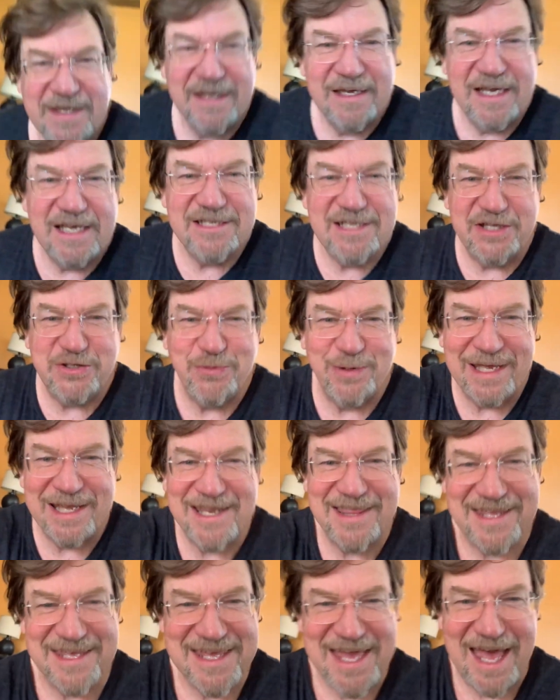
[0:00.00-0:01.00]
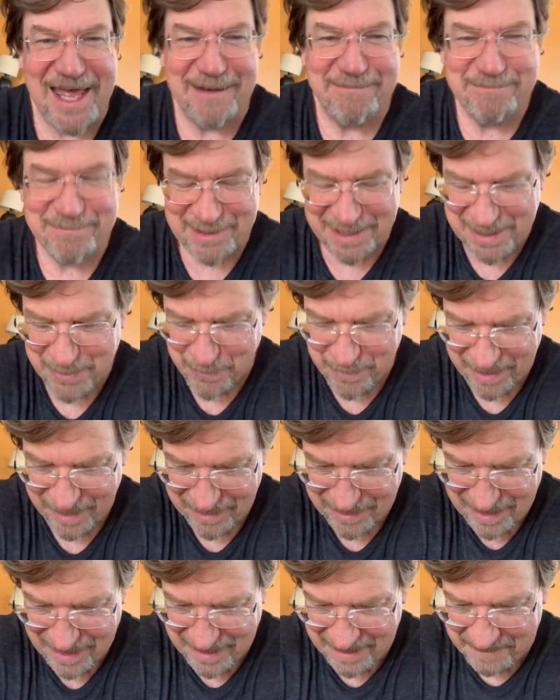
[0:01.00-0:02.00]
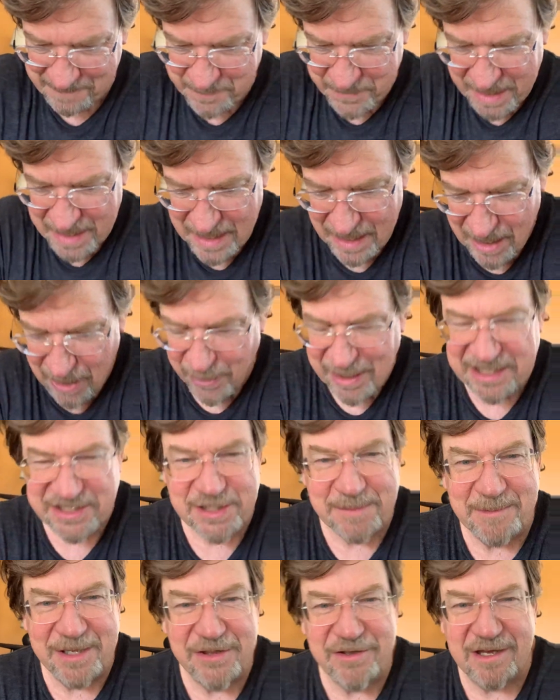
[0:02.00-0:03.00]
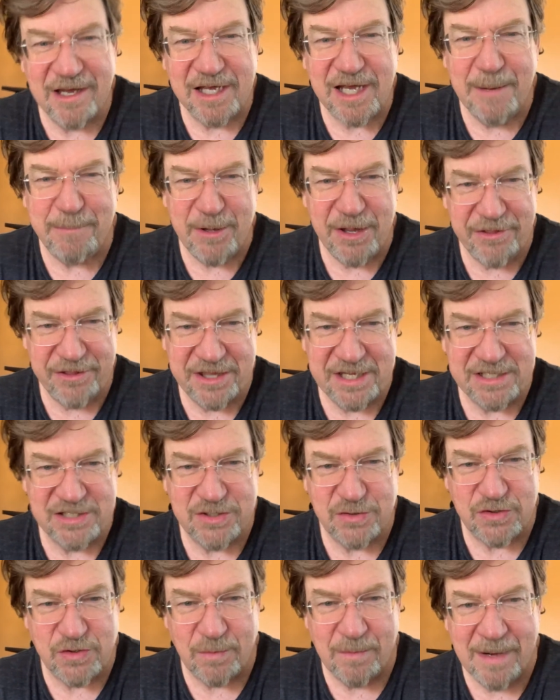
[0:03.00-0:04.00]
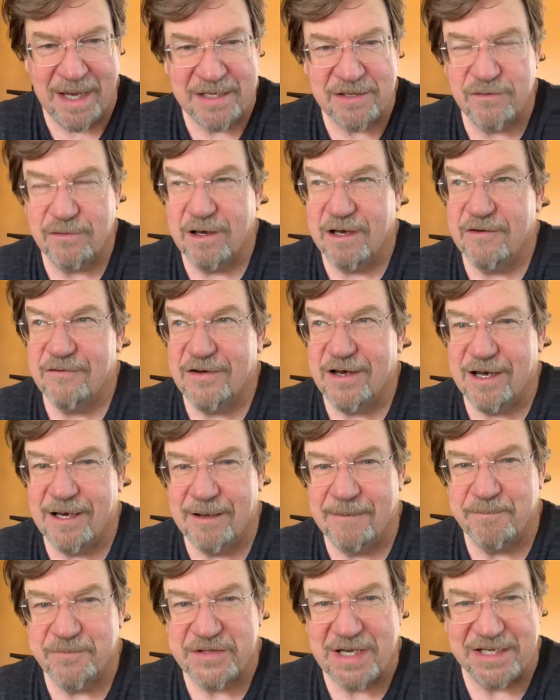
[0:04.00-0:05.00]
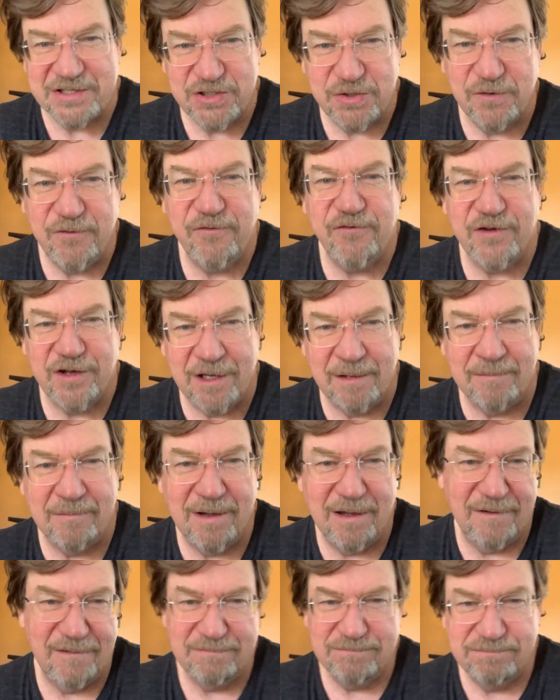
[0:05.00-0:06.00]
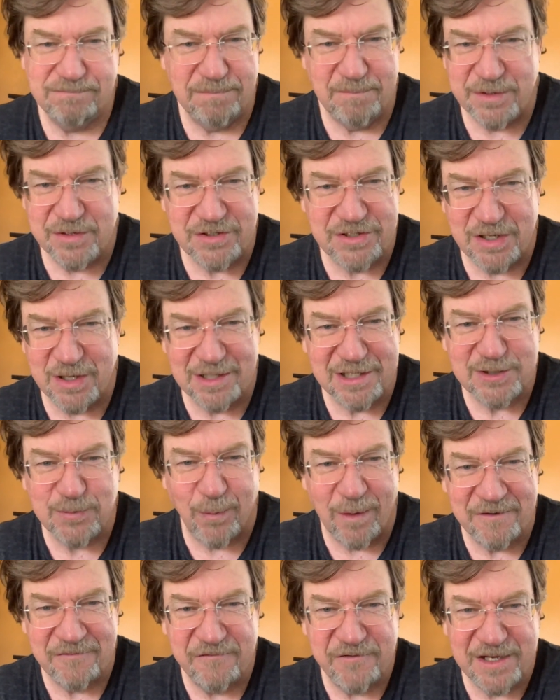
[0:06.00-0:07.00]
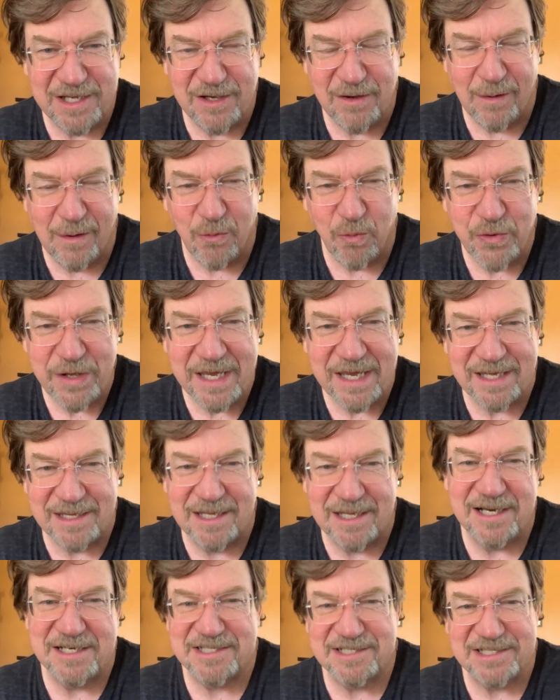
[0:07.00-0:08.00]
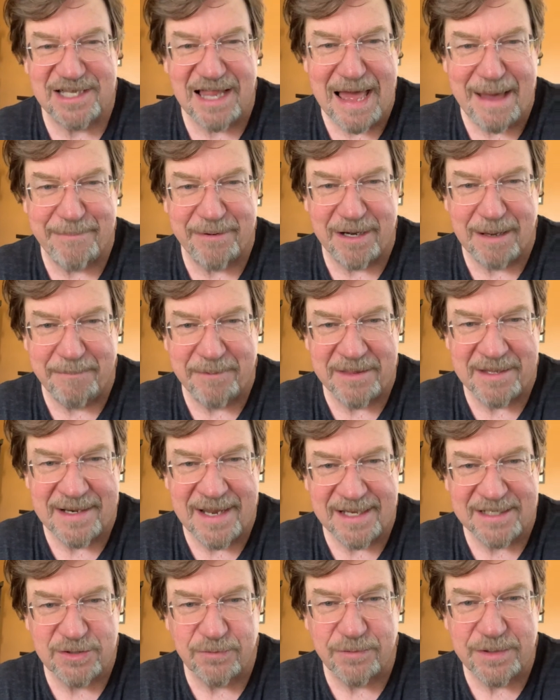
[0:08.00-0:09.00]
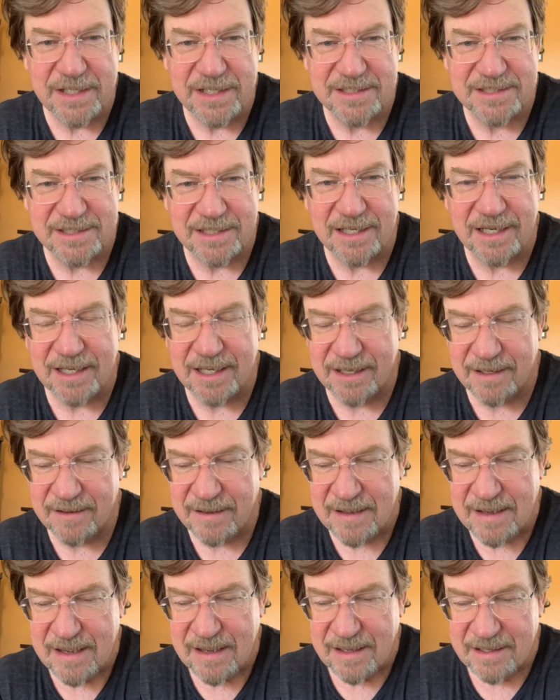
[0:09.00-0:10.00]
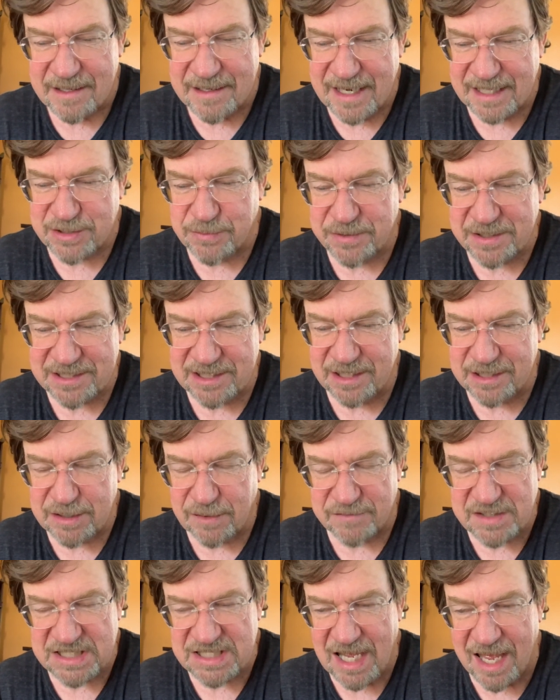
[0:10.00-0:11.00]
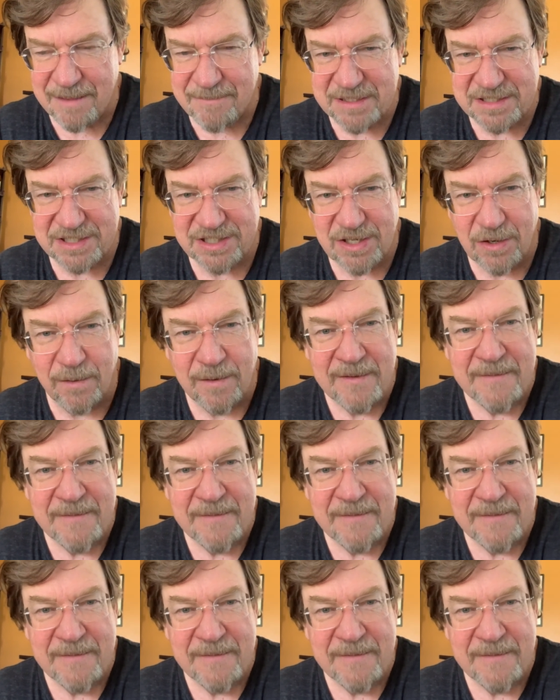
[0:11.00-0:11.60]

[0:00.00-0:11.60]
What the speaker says: He's not doing anything yet, but he will. Okay, a couple other things just to remind you of. I do film usually at least one video a week, and then I slap it up on the next week's list of assignments. So